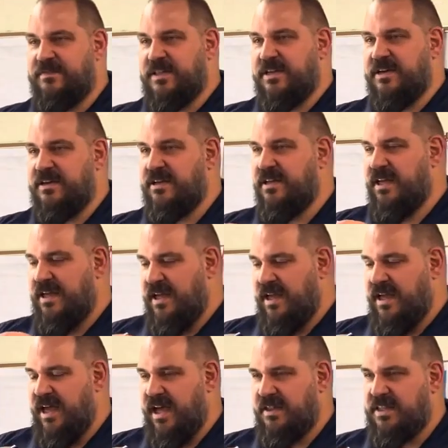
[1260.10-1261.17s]
the
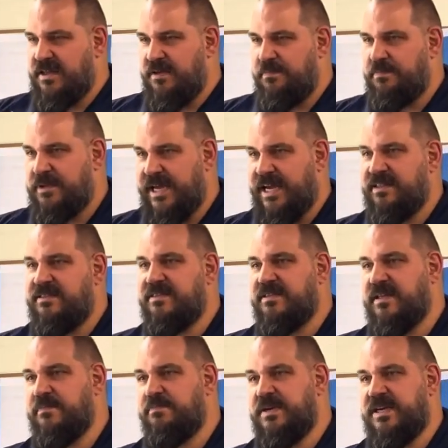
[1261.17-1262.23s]
plants,
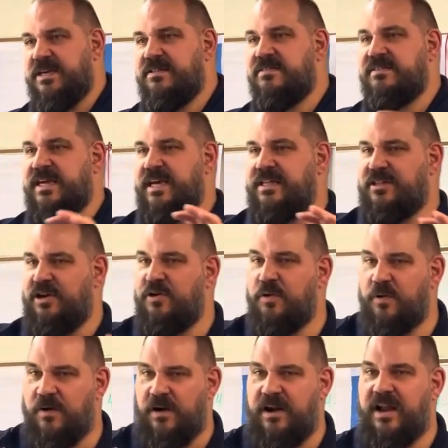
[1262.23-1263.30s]
the beans and the
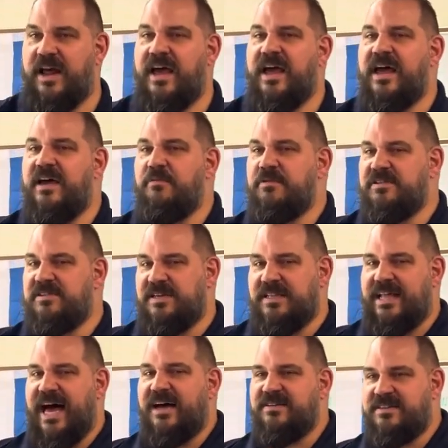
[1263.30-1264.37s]
corn, which
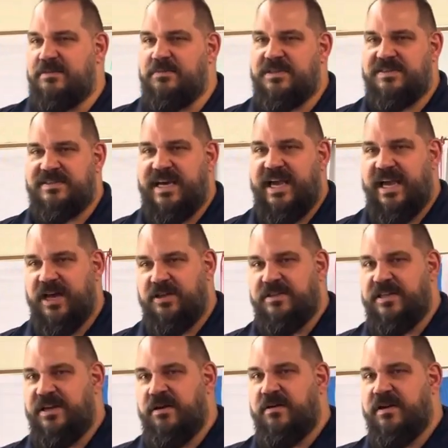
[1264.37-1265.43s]
allows them to stay
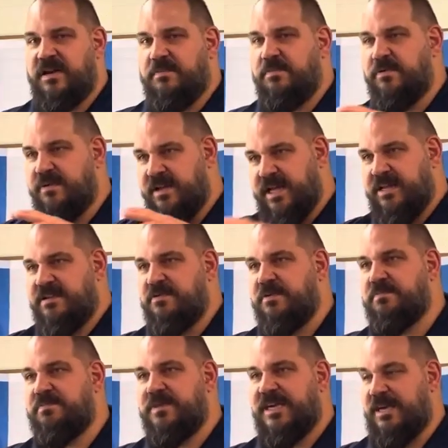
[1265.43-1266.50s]
healthier and
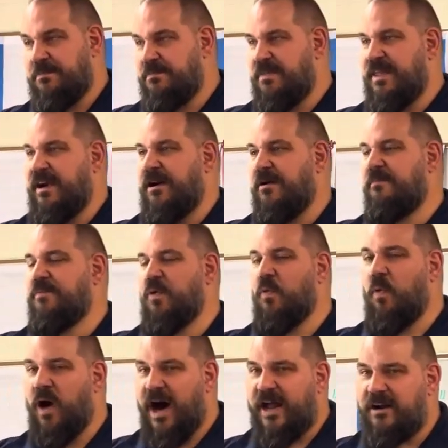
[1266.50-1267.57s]
keep their
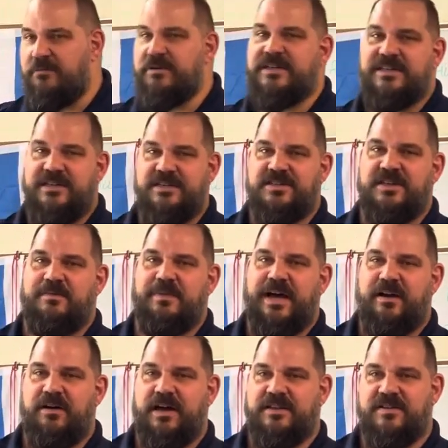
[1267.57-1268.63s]
water retention
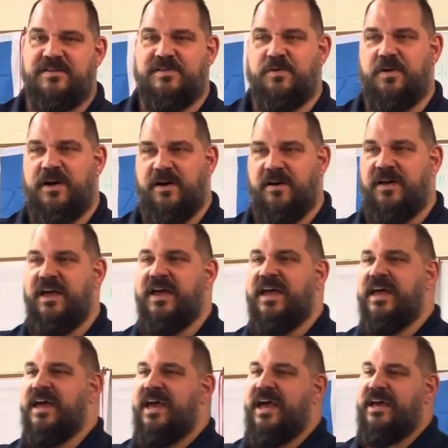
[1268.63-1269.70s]
better on the soil.
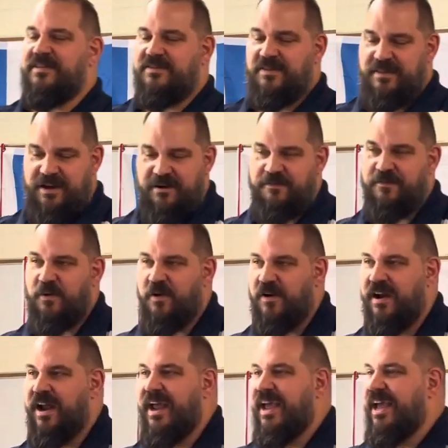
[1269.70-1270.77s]
And so
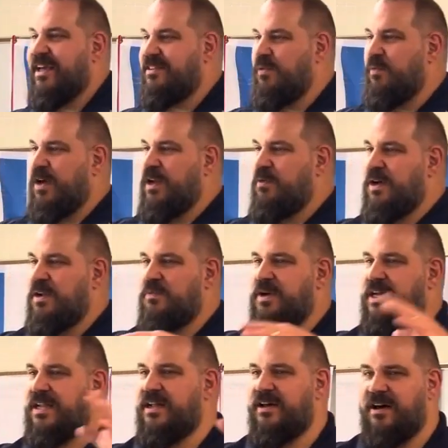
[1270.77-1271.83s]
therefore, it's a
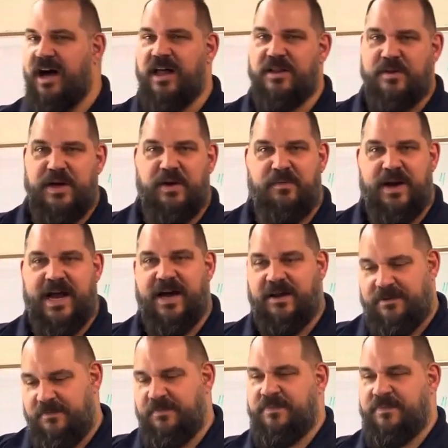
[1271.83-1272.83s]
win-win-win all the way around.